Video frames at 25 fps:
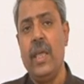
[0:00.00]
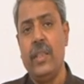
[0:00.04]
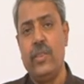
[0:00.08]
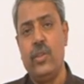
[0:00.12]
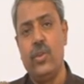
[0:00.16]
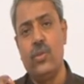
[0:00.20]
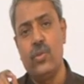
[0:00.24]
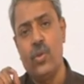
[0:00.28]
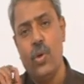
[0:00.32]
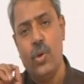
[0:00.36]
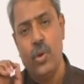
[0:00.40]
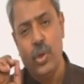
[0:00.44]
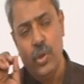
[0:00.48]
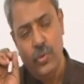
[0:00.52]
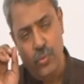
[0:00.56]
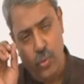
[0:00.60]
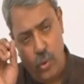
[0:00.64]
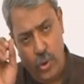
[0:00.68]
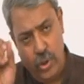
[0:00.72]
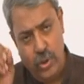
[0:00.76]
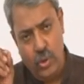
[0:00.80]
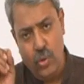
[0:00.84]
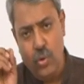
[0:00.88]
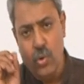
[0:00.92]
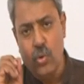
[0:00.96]
So, if
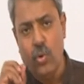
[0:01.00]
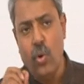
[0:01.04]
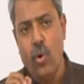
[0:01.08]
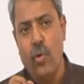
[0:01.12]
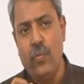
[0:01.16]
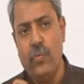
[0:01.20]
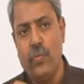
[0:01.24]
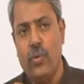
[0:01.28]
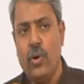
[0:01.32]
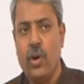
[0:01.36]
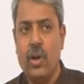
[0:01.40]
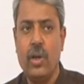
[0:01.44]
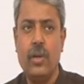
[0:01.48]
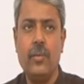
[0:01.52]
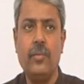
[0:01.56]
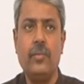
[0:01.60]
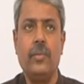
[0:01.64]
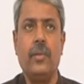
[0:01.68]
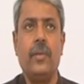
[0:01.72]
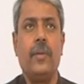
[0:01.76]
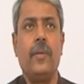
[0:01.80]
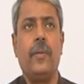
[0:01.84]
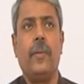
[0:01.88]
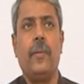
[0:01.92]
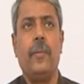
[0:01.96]
when you go for,
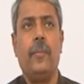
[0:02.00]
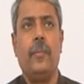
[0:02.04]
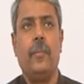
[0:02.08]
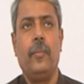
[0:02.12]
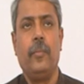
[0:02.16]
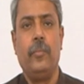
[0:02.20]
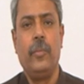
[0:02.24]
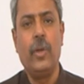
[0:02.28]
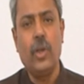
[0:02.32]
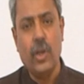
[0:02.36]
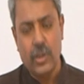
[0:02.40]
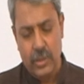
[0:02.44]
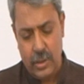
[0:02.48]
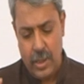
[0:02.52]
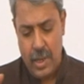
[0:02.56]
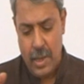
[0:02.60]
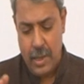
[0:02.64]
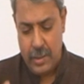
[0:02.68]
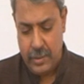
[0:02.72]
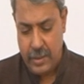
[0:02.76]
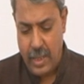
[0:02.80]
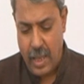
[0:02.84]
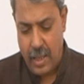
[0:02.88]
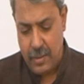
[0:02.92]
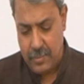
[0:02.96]
because
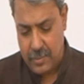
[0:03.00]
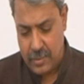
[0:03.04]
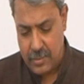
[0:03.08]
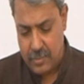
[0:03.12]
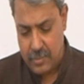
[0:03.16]
the